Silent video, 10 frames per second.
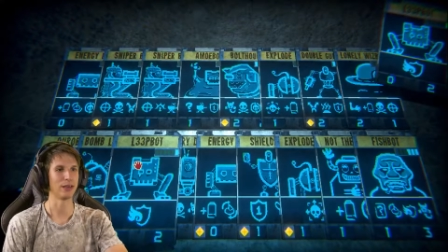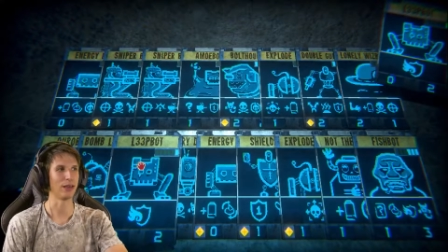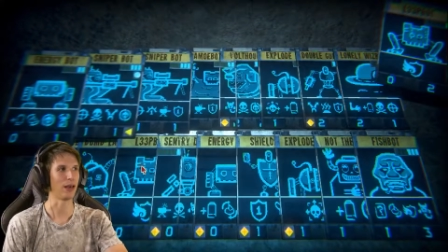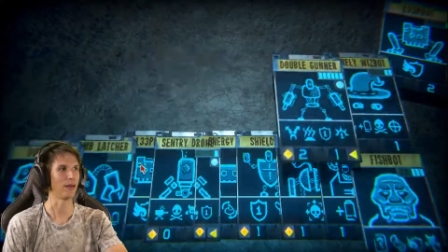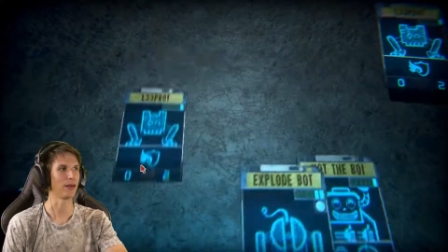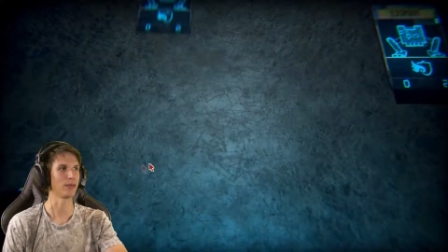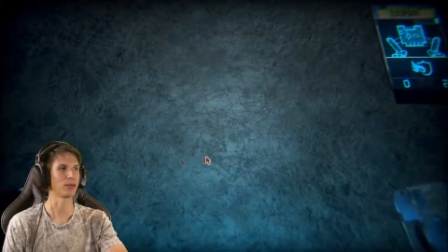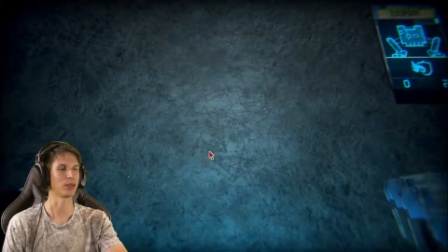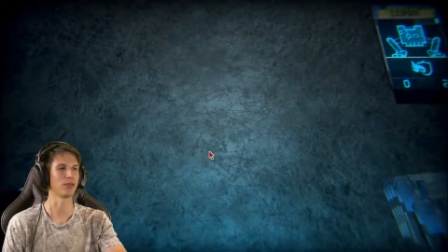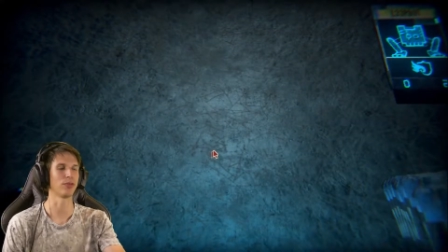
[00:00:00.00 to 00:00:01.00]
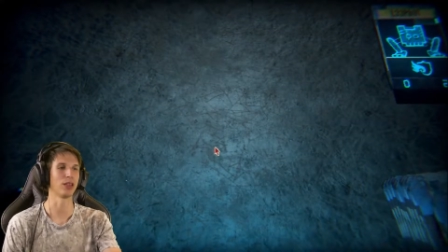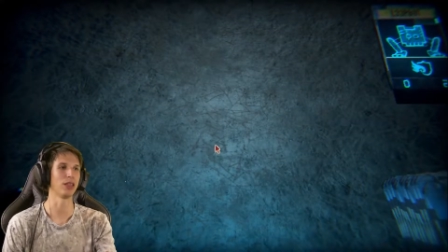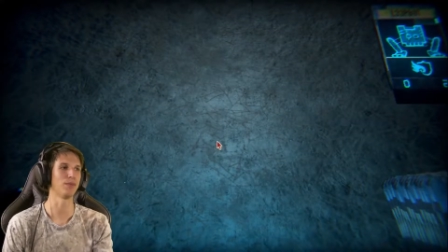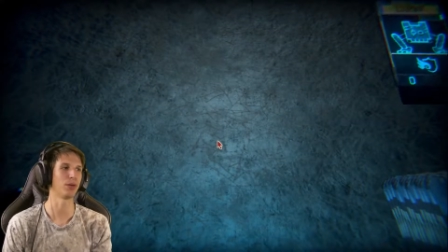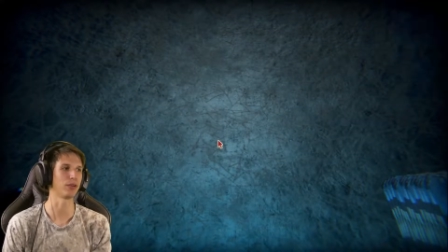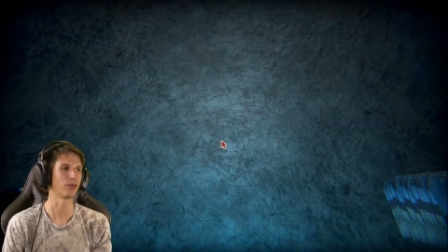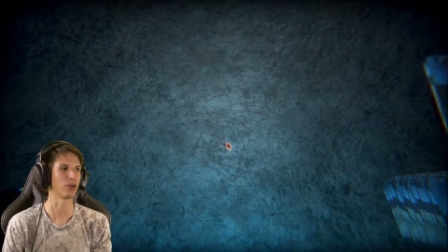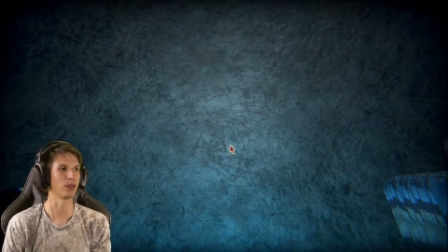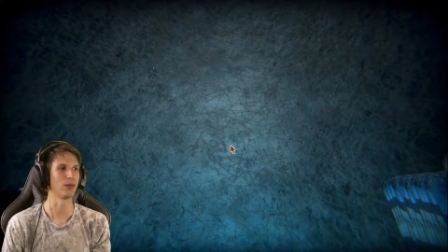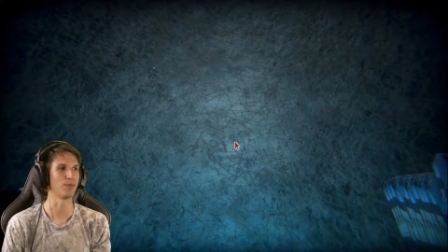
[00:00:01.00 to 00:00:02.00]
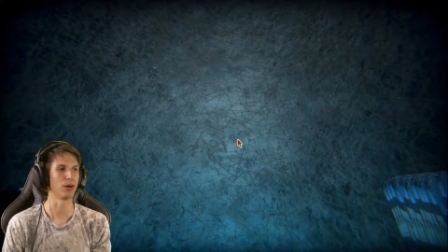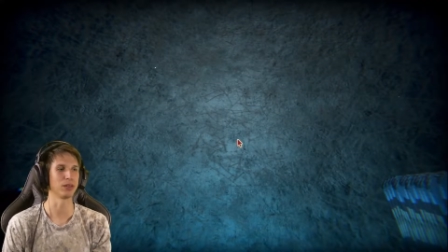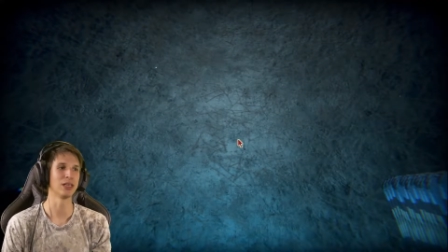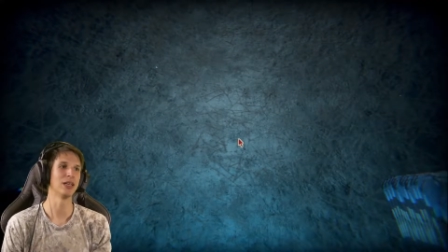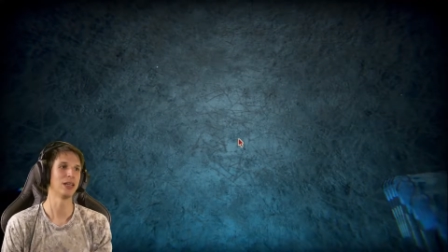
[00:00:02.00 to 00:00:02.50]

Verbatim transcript: Yeah, I'm gonna give you a leap bot for a leap bot.